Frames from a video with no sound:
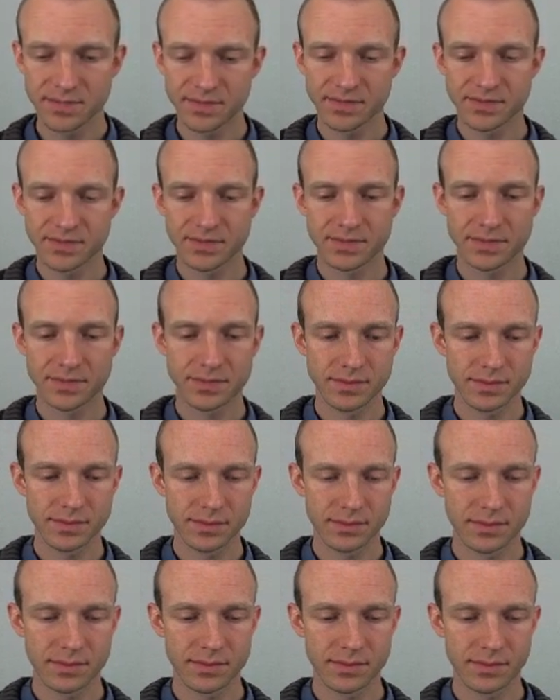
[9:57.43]

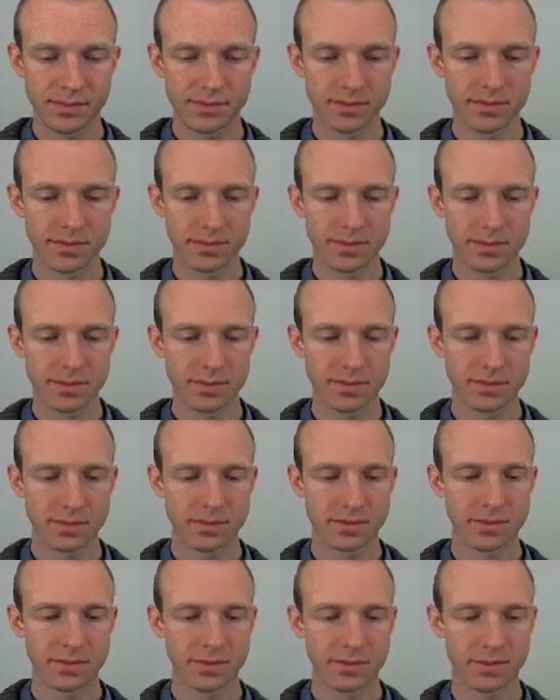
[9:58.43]

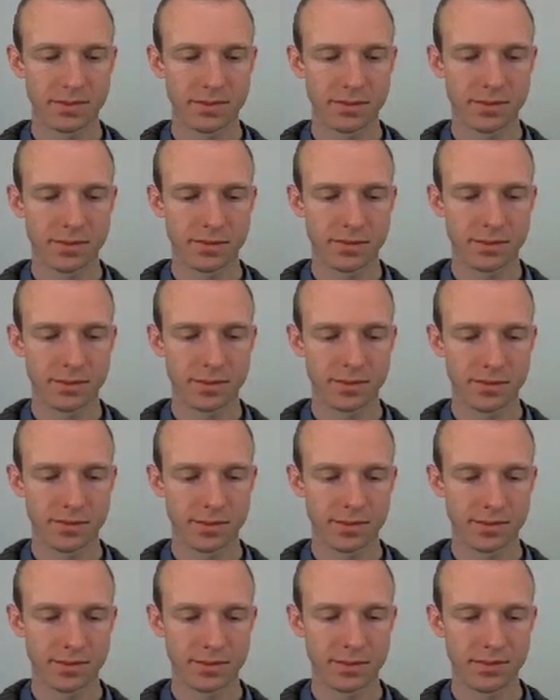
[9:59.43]

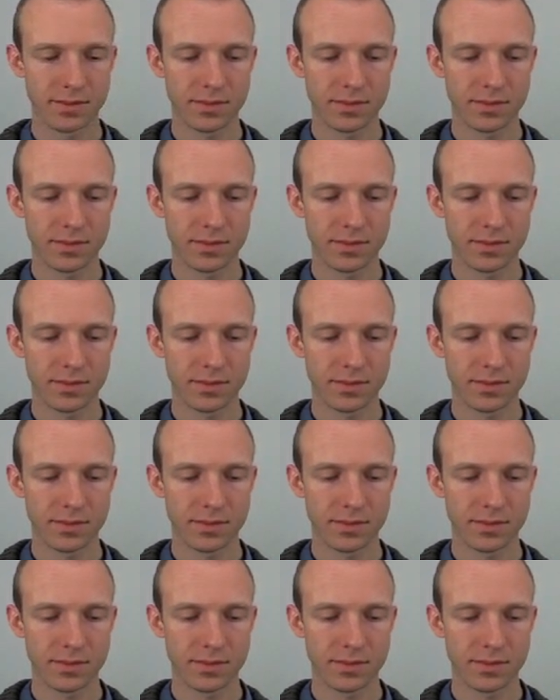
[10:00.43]
Nobody speaks.